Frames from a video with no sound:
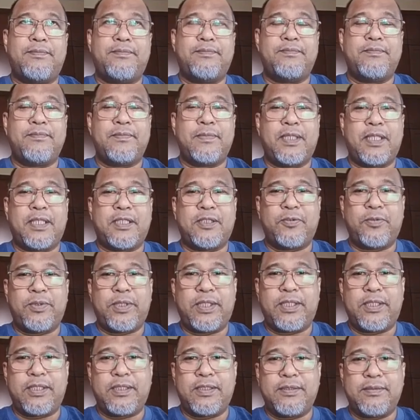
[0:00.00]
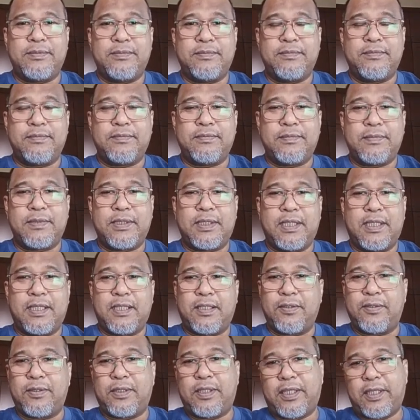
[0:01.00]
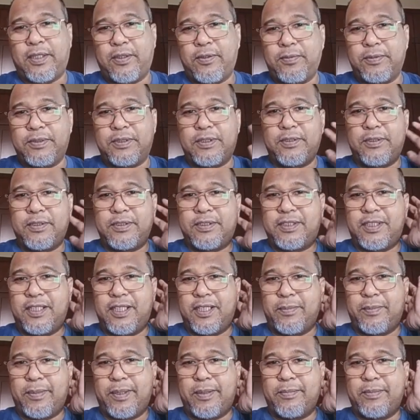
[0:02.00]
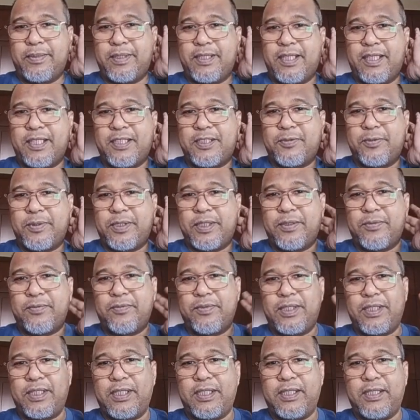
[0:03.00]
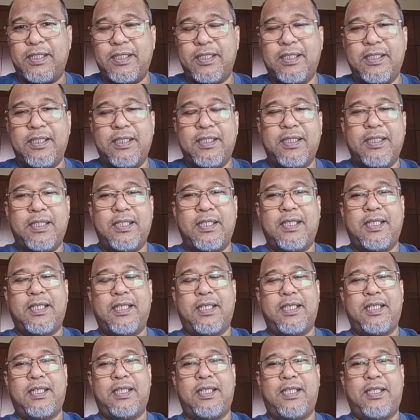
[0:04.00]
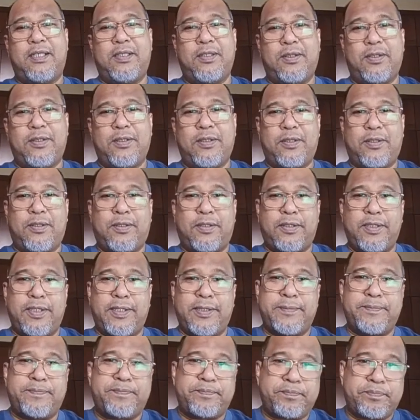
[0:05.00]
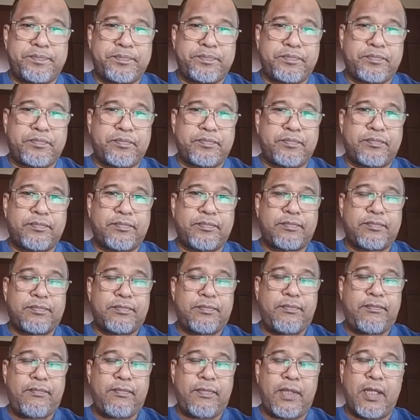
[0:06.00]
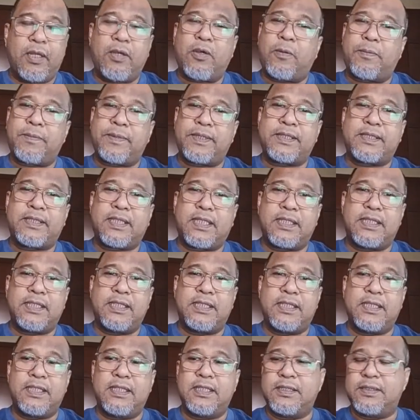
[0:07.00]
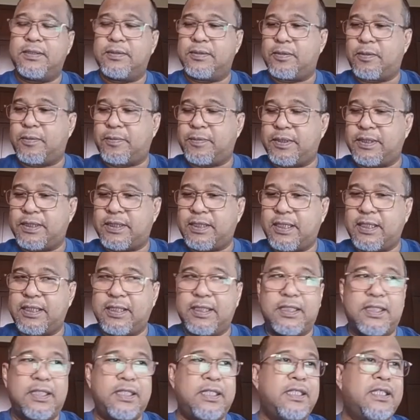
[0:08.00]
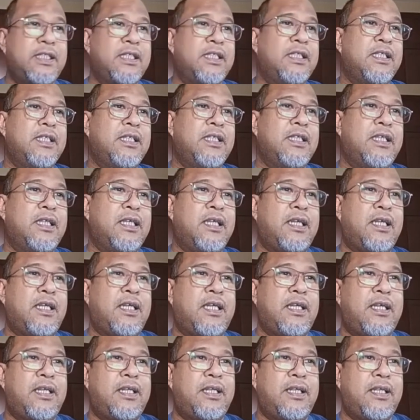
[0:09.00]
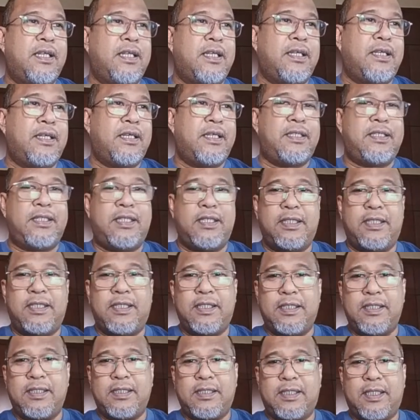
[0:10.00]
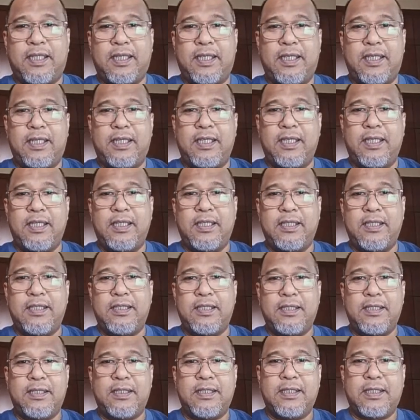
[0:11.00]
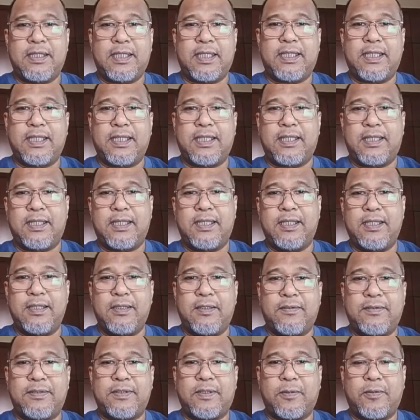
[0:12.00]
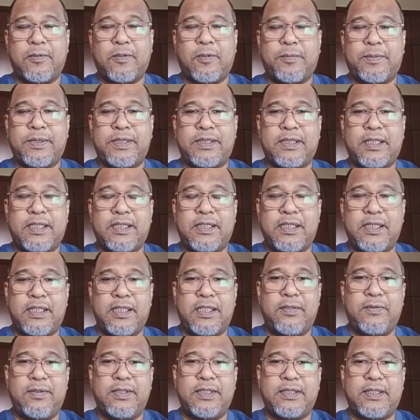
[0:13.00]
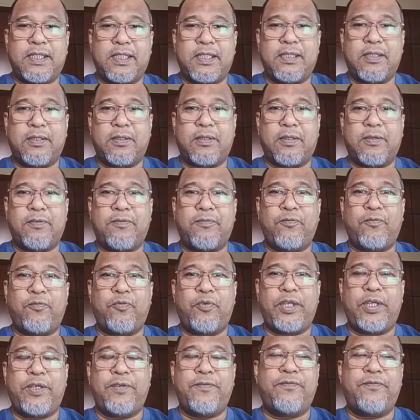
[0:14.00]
Last week, I hope you still remember, last week we did on corporate strategy. So, corporate strategy, there are actually three category of corporate strategy. We started off with